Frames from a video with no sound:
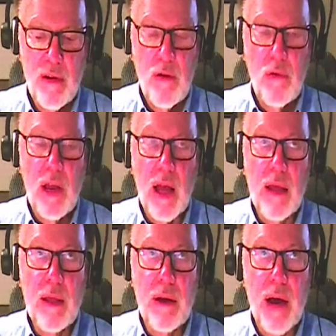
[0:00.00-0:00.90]
Well,
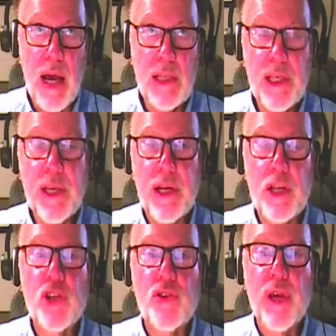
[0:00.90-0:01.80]
you know, I see an
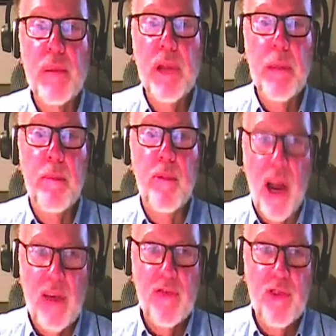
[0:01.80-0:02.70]
extremely
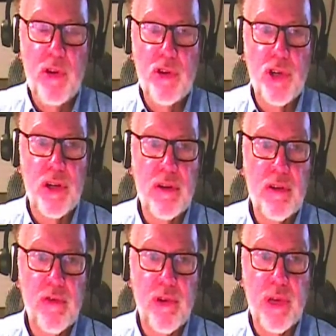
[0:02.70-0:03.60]
bright future
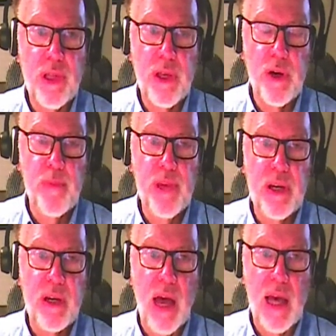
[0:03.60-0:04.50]
for
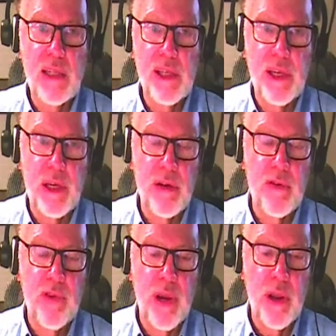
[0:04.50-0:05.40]
Ethiopia. I see it
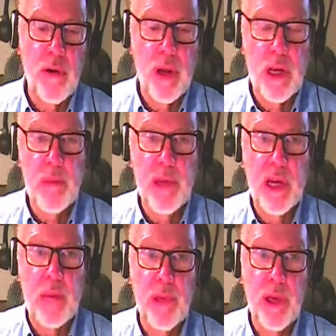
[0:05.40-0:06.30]
very quickly
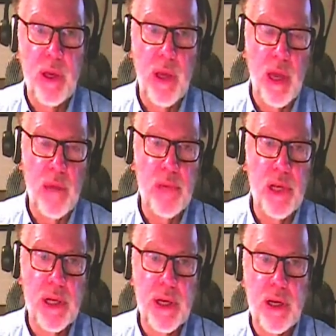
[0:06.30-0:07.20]
becoming a
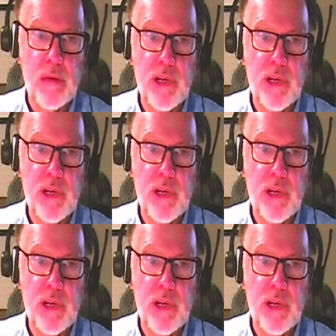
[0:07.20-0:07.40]
middle-income